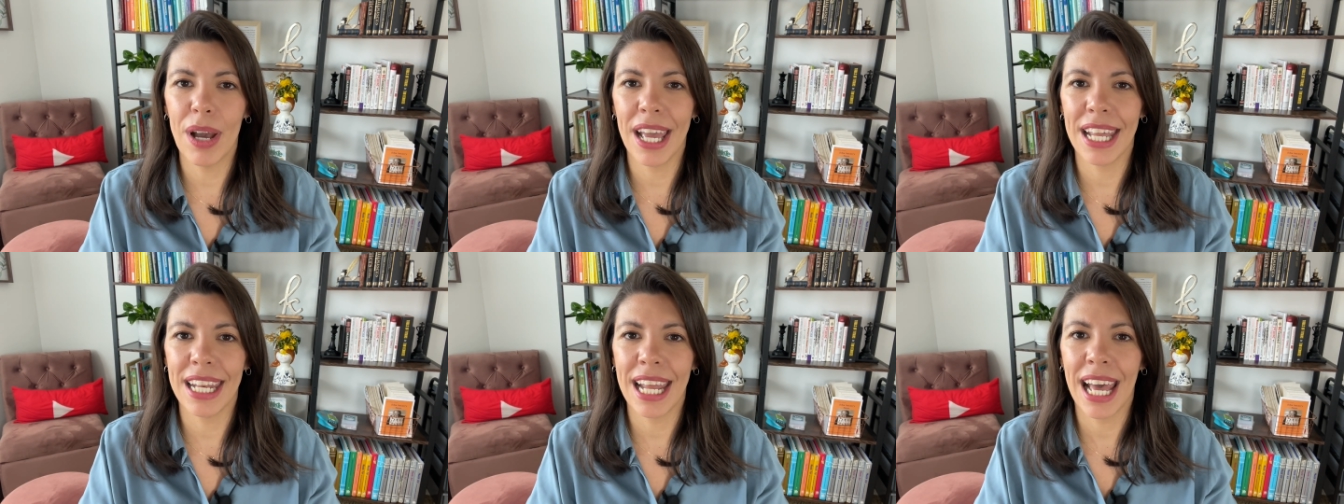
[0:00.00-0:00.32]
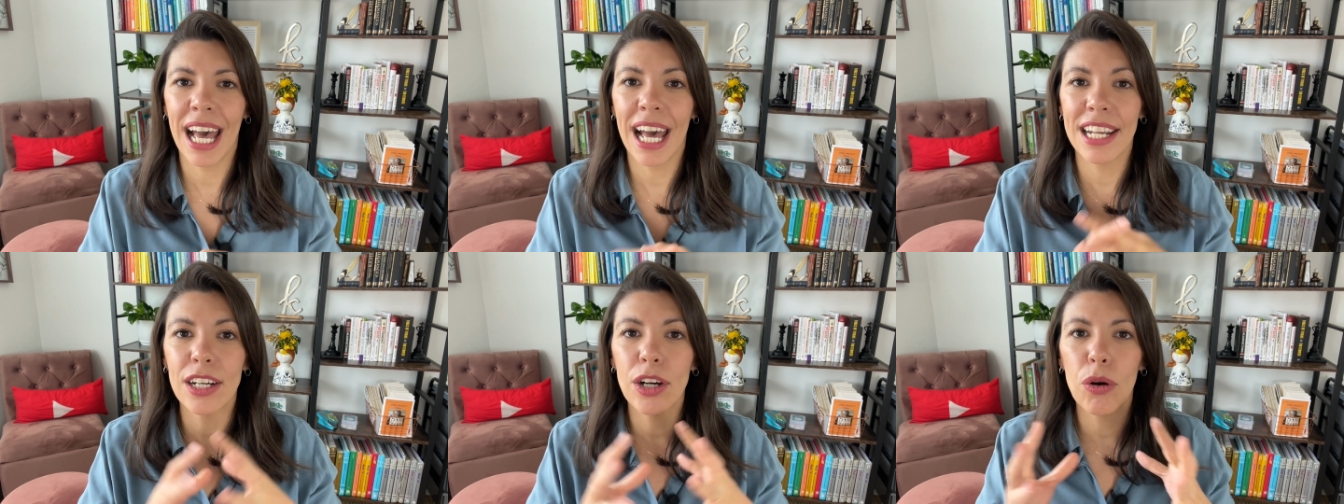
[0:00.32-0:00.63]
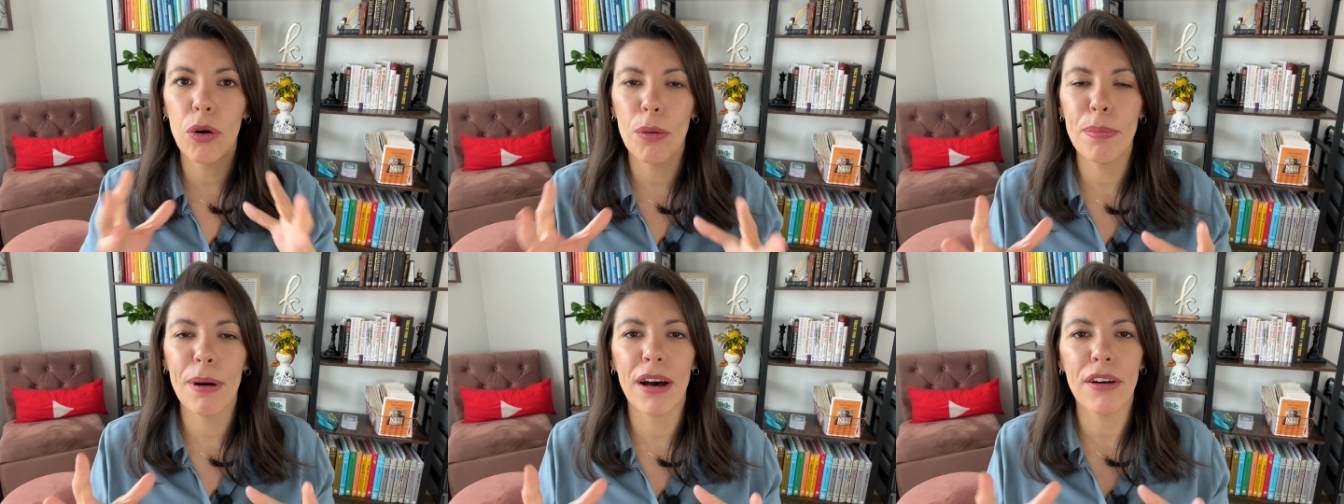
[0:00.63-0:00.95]
and how to
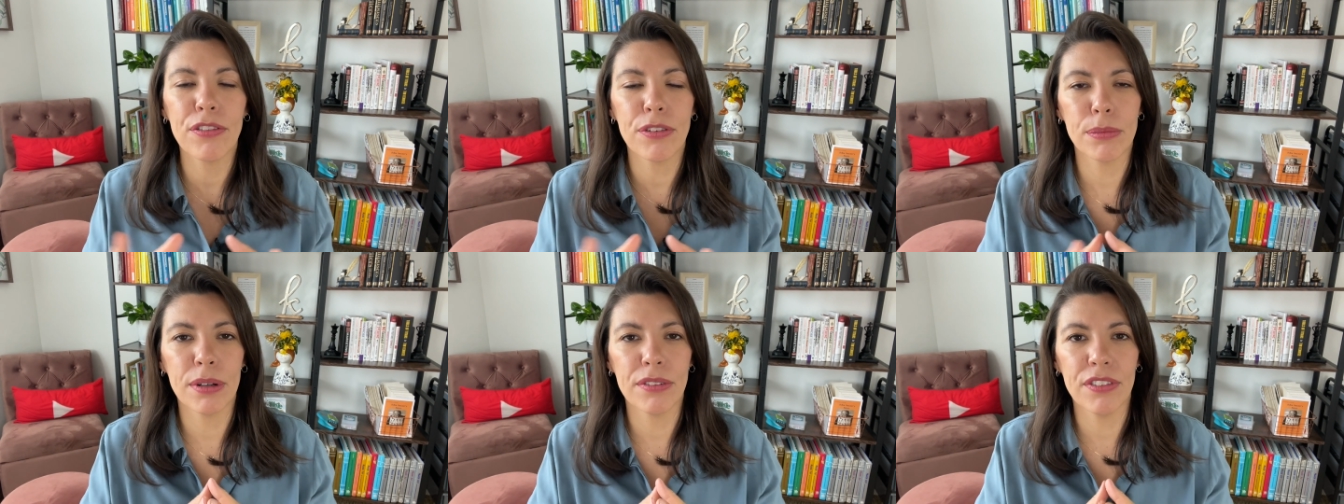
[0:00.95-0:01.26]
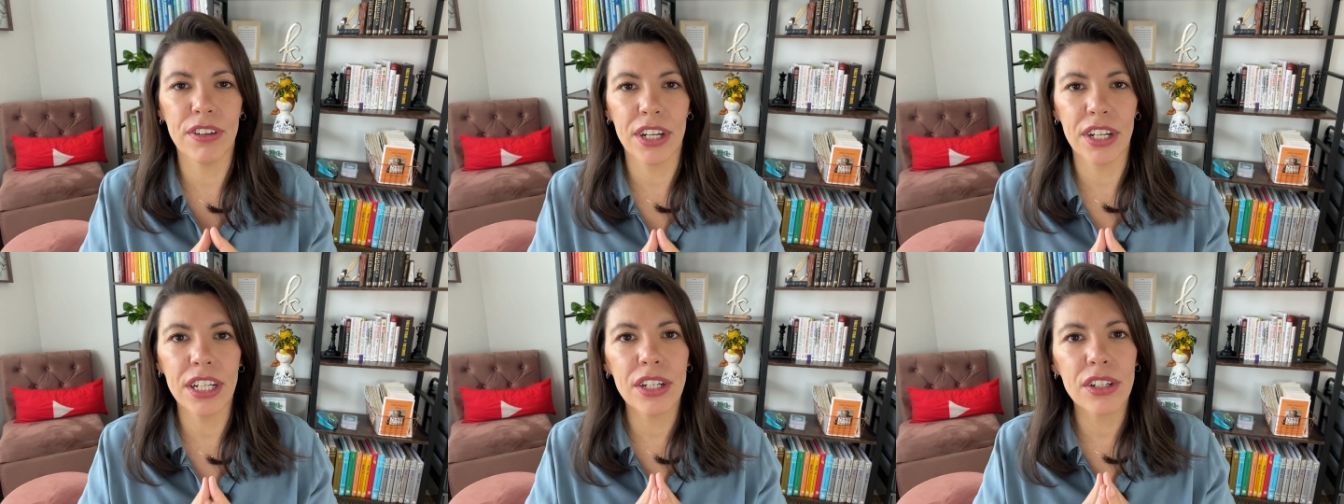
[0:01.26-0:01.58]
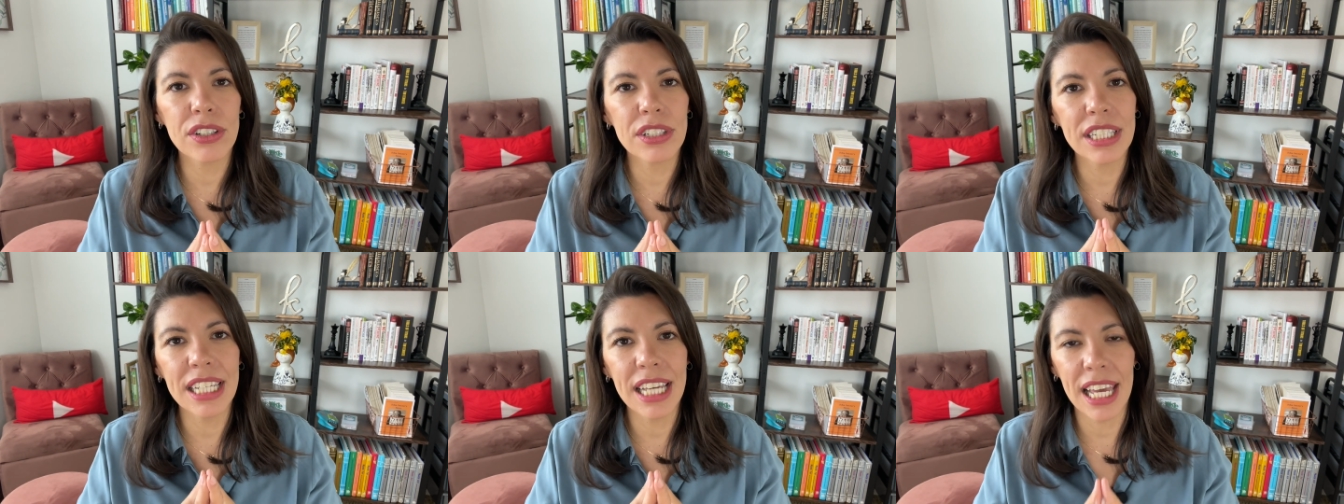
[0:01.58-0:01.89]
go about from a very
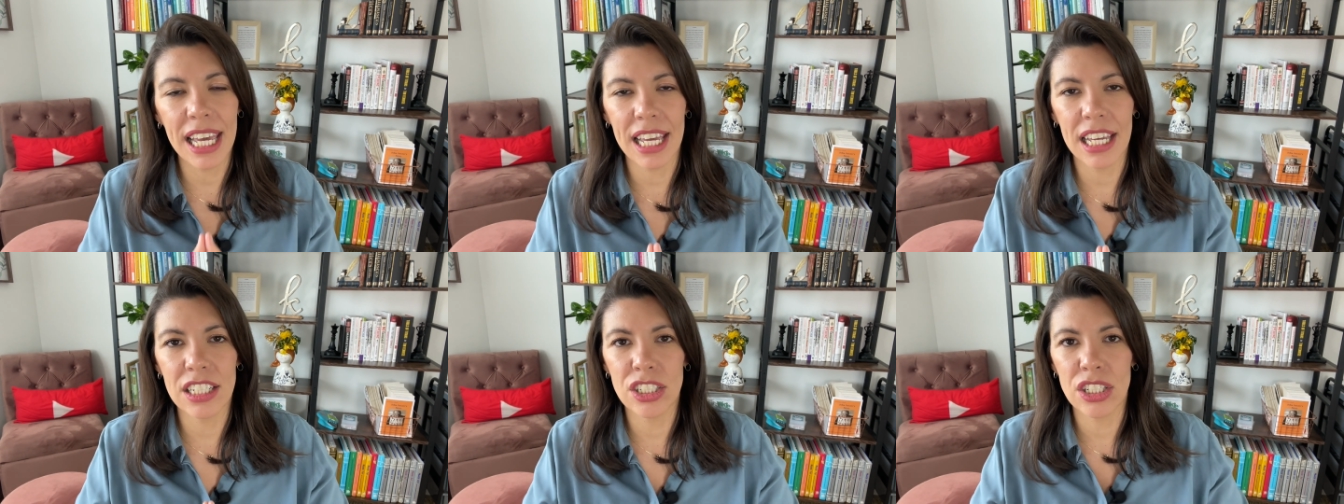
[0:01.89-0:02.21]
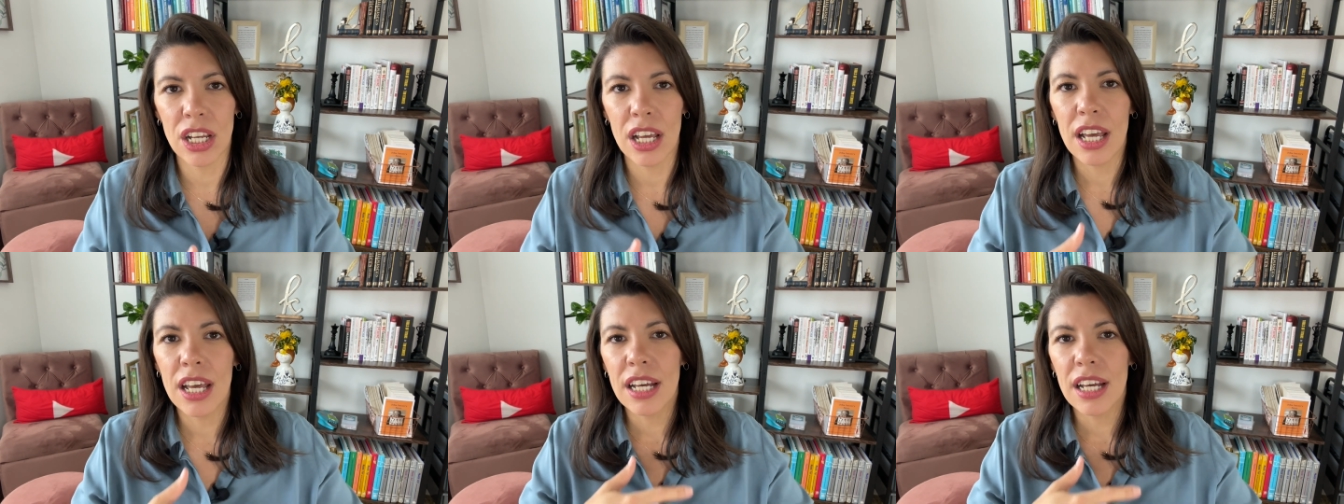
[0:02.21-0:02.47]
early age